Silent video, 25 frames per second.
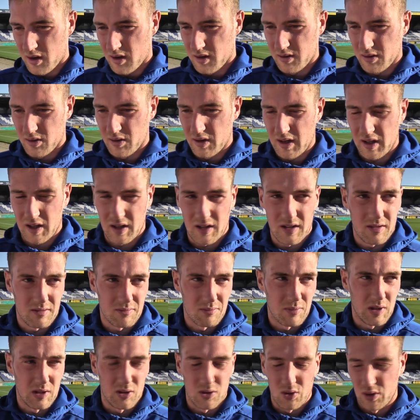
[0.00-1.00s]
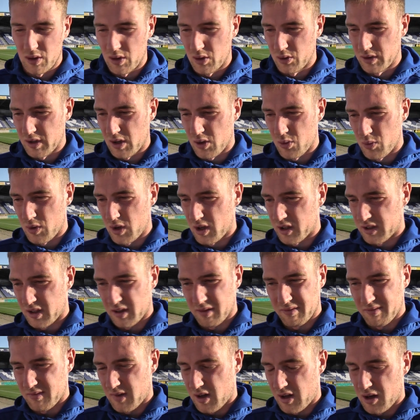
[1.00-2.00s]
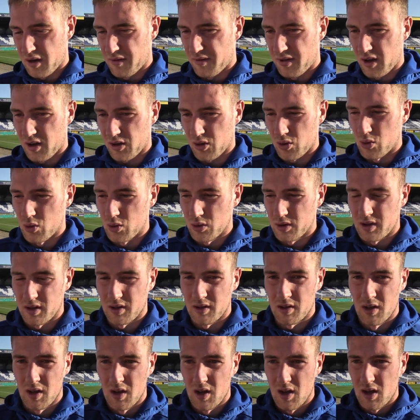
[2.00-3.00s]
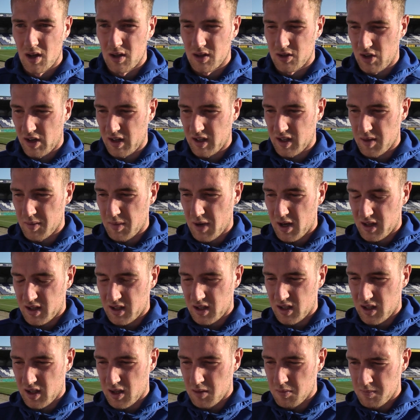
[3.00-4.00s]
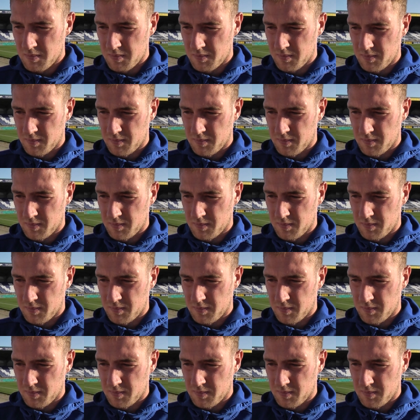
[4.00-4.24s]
I don't think being 2-0 down, we had enough of a goal to try and get back in the game.